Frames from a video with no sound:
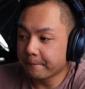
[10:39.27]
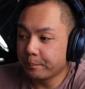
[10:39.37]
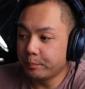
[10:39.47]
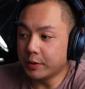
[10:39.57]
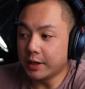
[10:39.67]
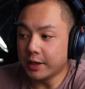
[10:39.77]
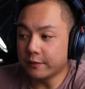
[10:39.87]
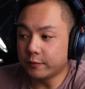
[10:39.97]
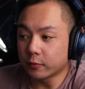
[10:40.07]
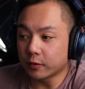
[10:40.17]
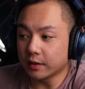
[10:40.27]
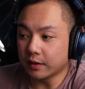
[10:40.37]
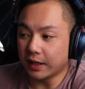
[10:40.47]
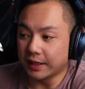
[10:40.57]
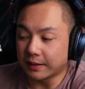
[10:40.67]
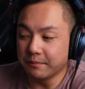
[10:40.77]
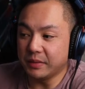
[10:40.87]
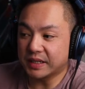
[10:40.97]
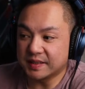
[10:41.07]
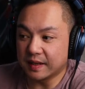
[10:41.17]
But if we were to like
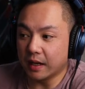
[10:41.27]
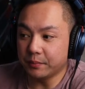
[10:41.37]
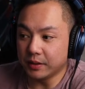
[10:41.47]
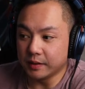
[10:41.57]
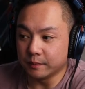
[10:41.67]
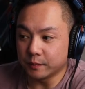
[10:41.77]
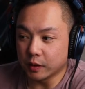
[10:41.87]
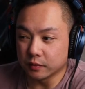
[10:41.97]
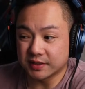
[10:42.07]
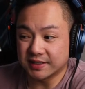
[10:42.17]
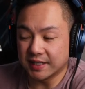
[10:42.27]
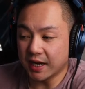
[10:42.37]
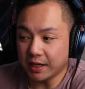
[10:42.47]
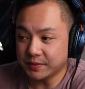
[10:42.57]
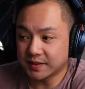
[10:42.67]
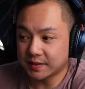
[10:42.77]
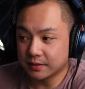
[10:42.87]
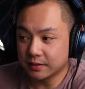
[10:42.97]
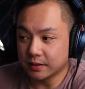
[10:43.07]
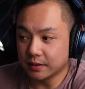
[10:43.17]
mix it up and go Synapse,
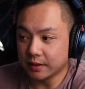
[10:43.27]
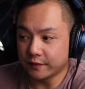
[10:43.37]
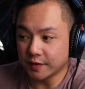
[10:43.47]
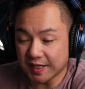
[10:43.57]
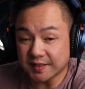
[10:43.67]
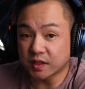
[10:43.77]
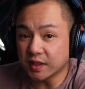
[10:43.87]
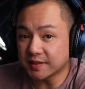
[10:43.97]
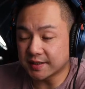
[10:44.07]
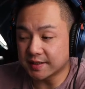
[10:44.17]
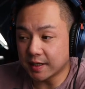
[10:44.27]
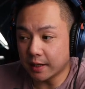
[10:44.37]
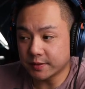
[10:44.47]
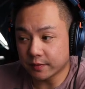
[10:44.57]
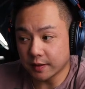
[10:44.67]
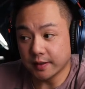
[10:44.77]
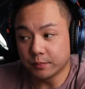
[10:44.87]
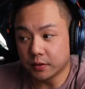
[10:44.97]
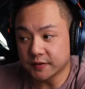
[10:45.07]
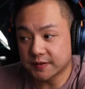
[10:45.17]
if it's as good as the Synapse with the
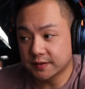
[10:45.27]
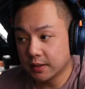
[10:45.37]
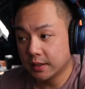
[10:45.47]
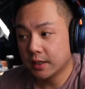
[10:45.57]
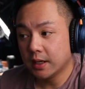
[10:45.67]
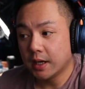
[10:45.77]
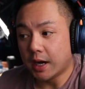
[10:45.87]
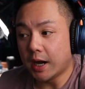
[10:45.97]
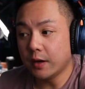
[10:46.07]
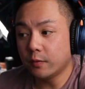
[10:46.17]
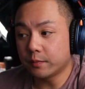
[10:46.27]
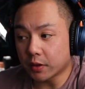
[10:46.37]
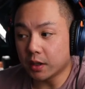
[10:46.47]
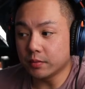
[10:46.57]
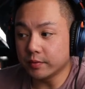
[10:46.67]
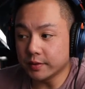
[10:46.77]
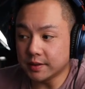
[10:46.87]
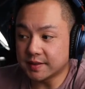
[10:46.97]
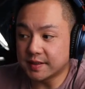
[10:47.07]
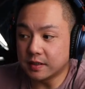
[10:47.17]
Impulse, I would probably
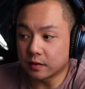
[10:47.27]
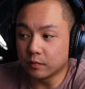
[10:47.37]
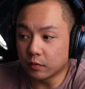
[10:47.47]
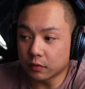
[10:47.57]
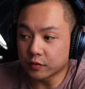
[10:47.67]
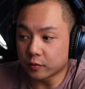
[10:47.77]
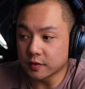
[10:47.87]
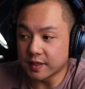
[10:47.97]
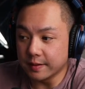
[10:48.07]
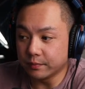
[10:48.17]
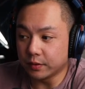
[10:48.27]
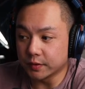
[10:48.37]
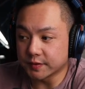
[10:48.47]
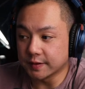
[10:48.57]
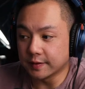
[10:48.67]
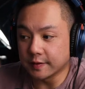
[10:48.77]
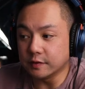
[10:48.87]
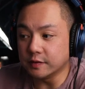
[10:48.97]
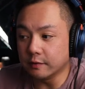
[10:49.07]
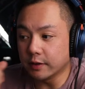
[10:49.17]
steer more towards Impulse than the two
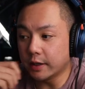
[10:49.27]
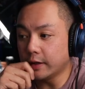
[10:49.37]
twenty-nine.